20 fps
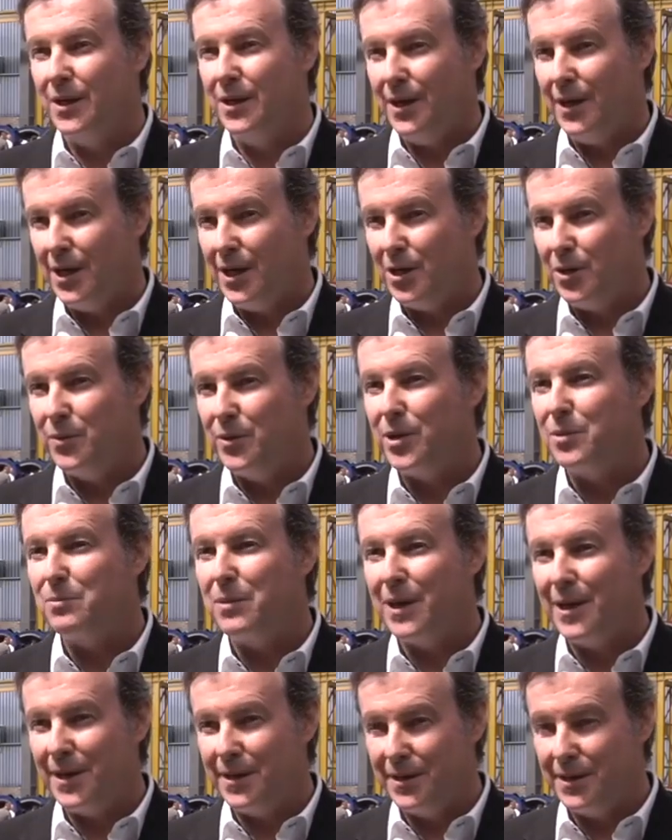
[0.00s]
how we
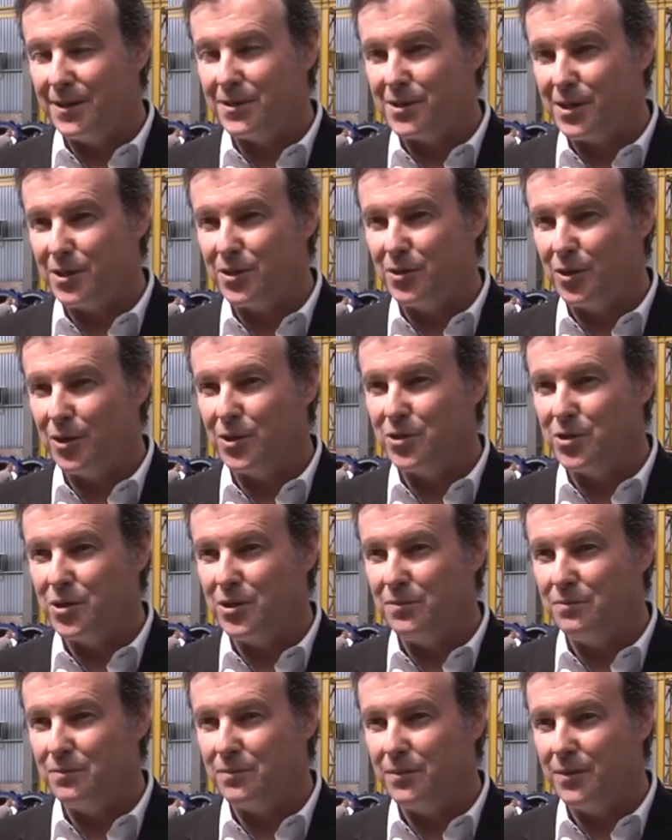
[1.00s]
apply our
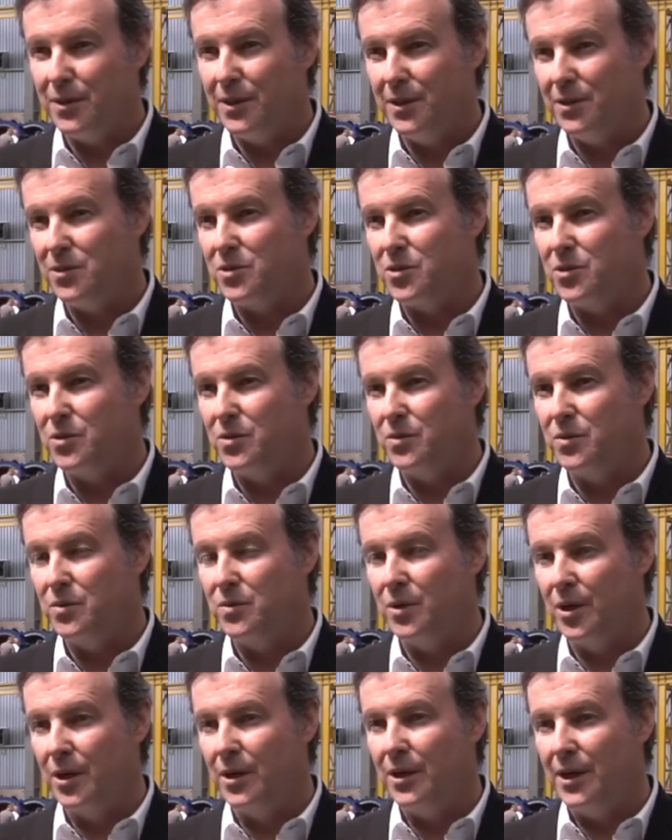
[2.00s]
technology into
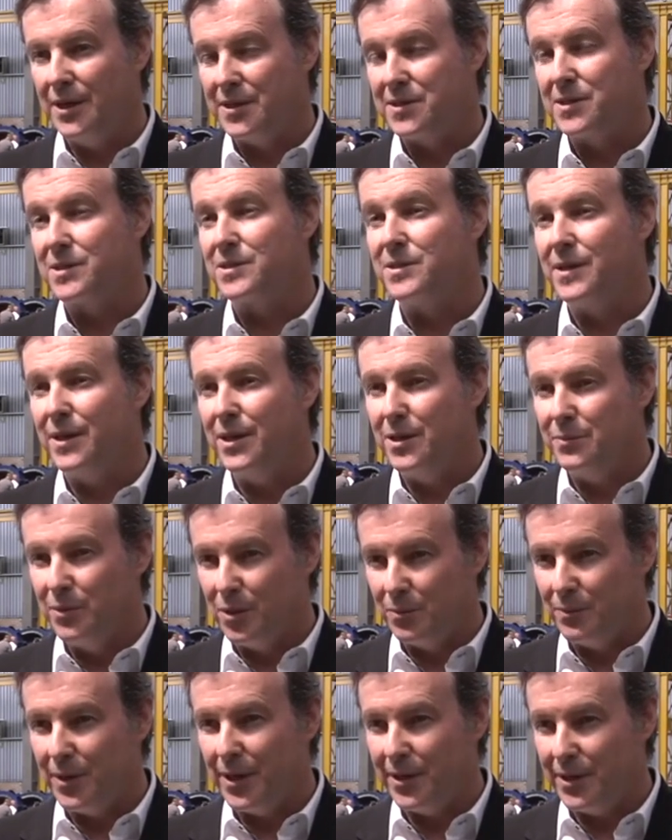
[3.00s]
a
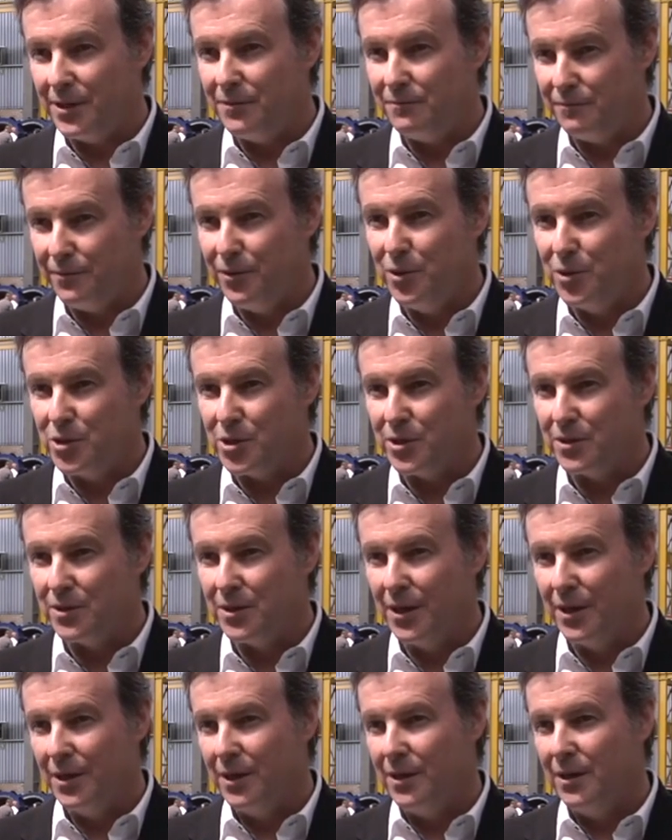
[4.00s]
sustainable mining future,
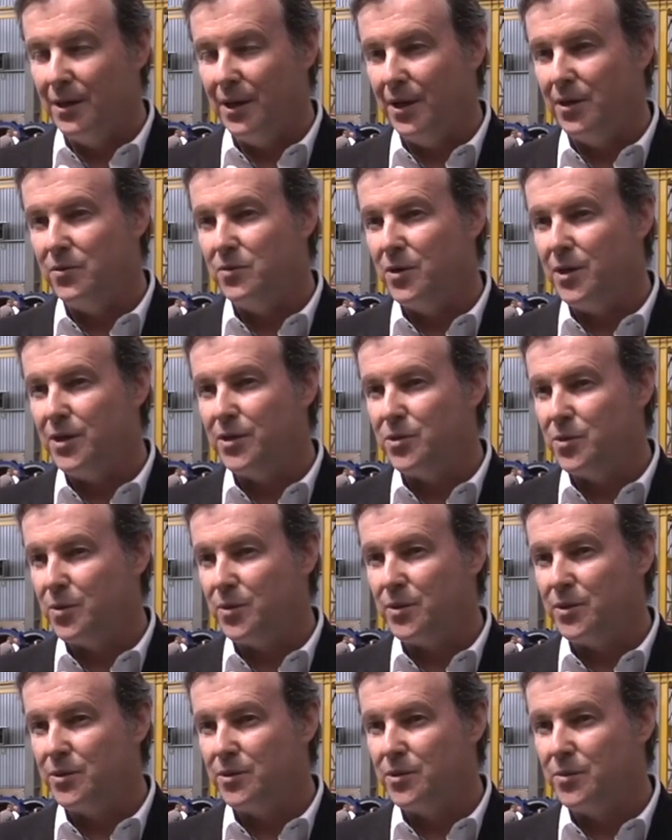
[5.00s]
and really
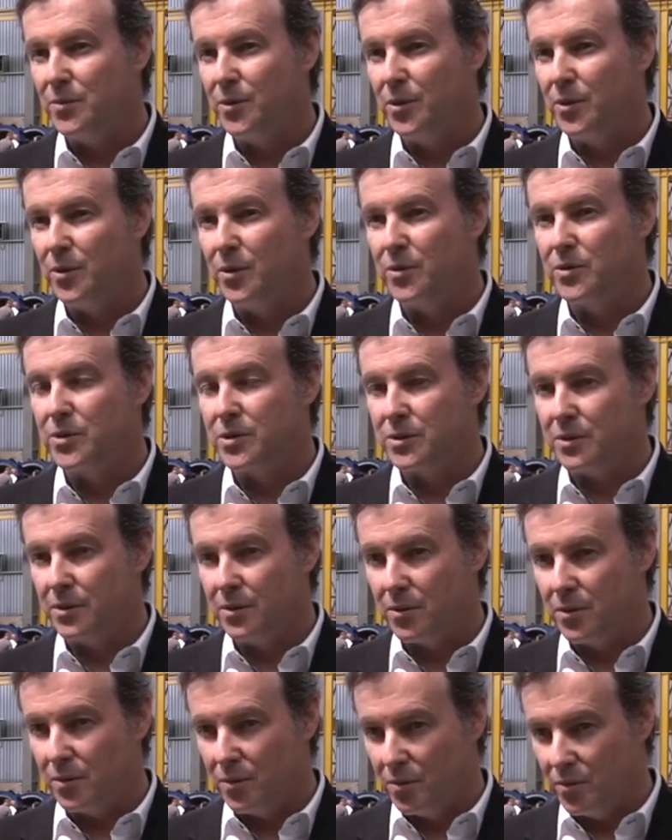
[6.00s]
talking towards
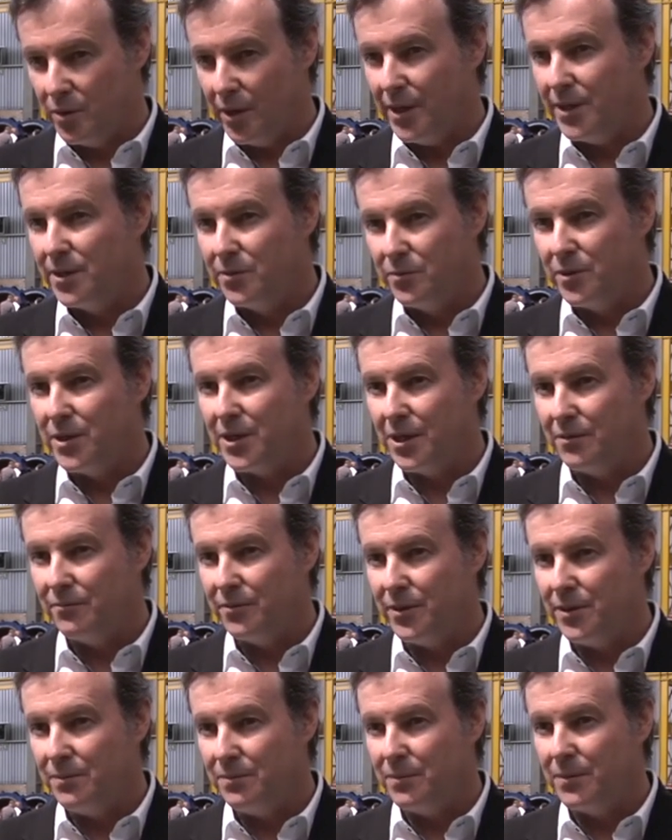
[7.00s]
grade and
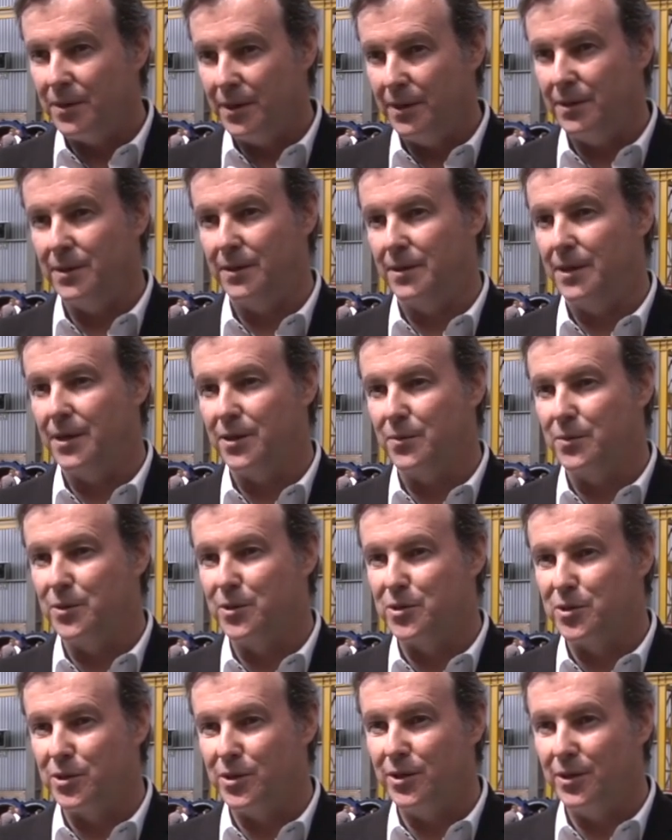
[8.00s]
recovery. In other
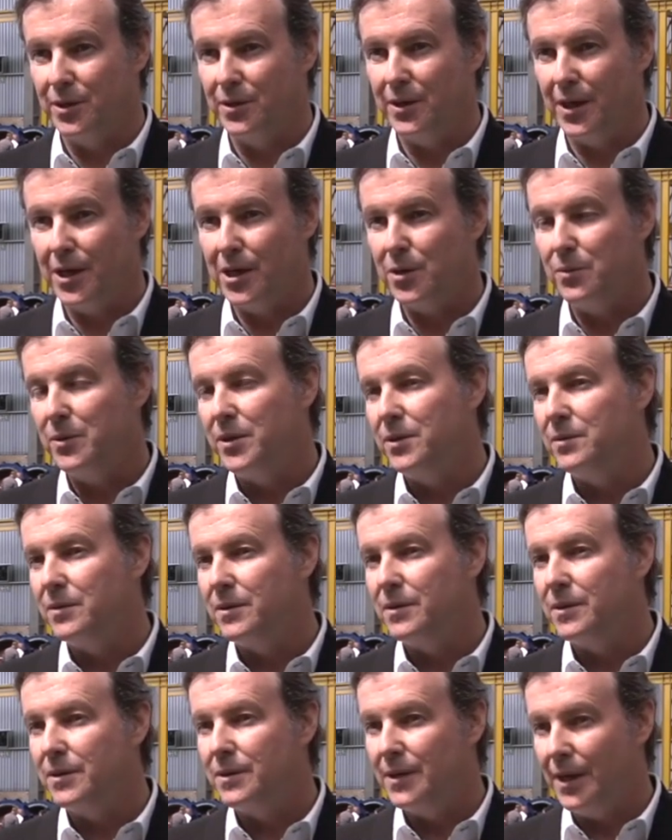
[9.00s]
words, you know, how do we
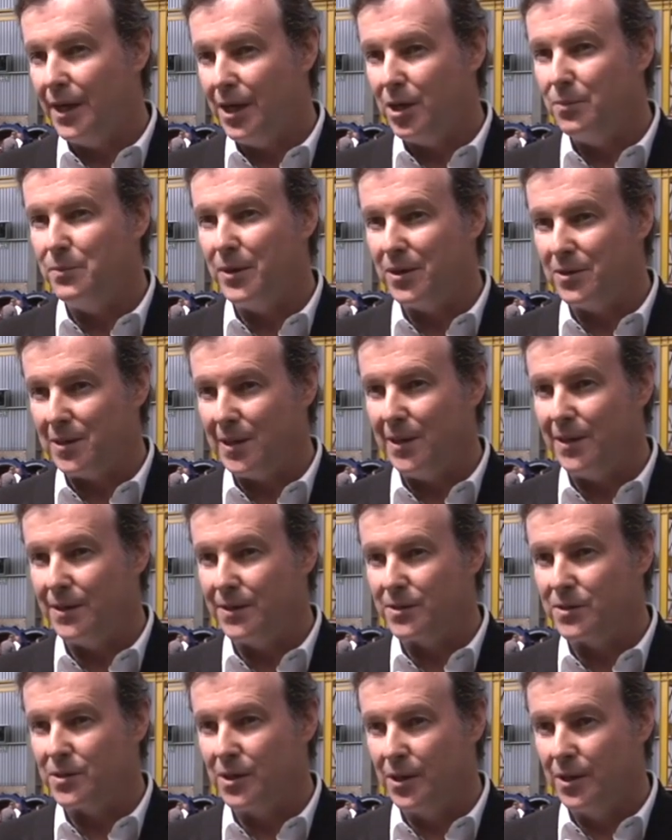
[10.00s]
help our
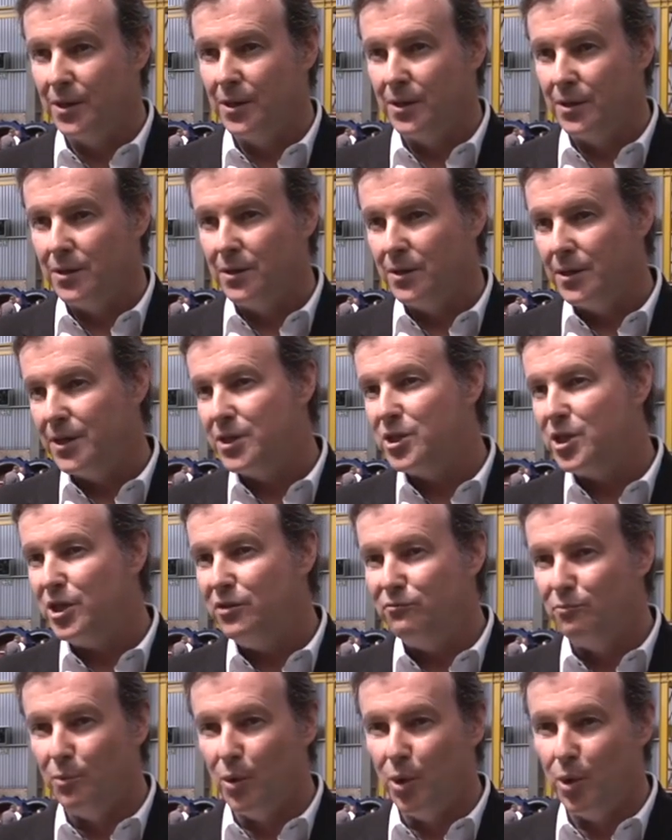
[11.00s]
clients
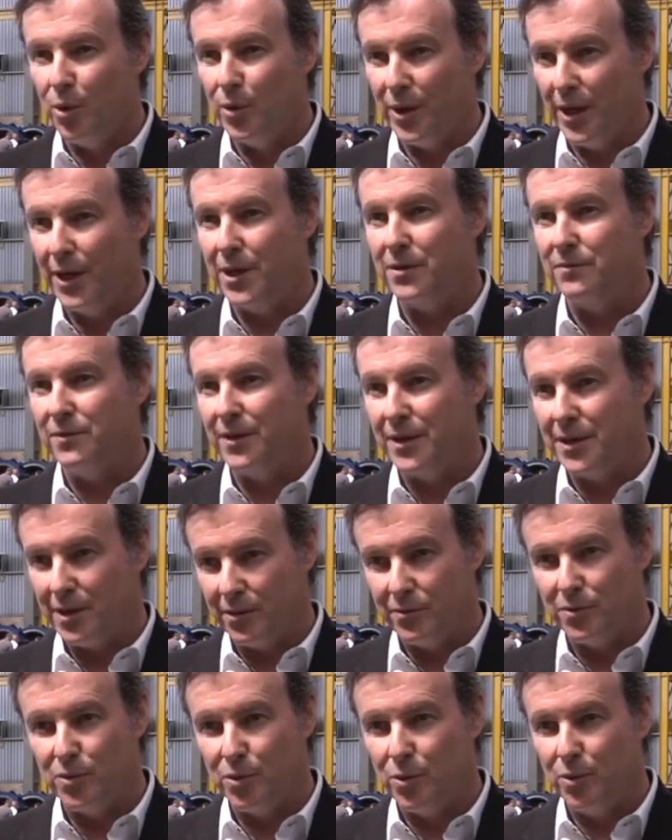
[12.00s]
achieve more out of their
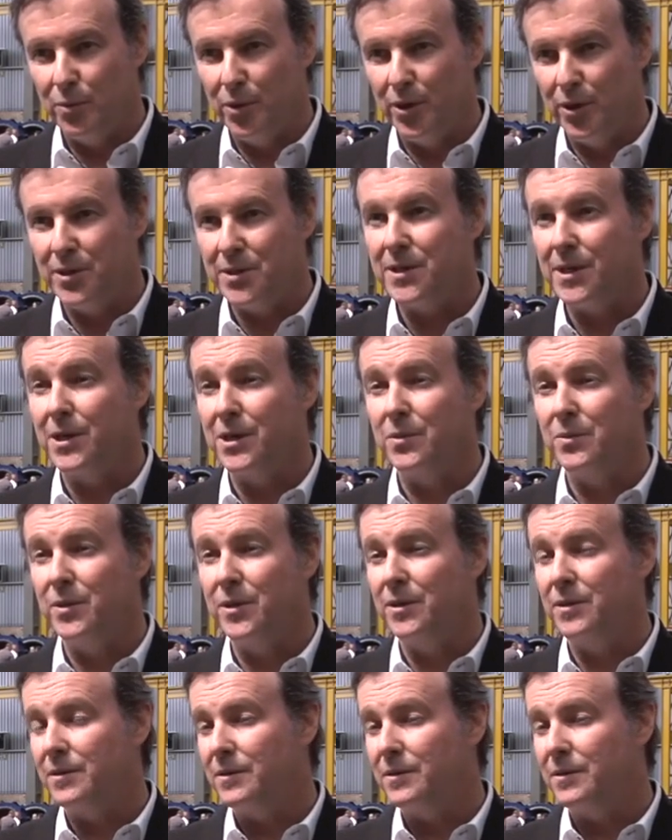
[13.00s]
current ore bodies? How do we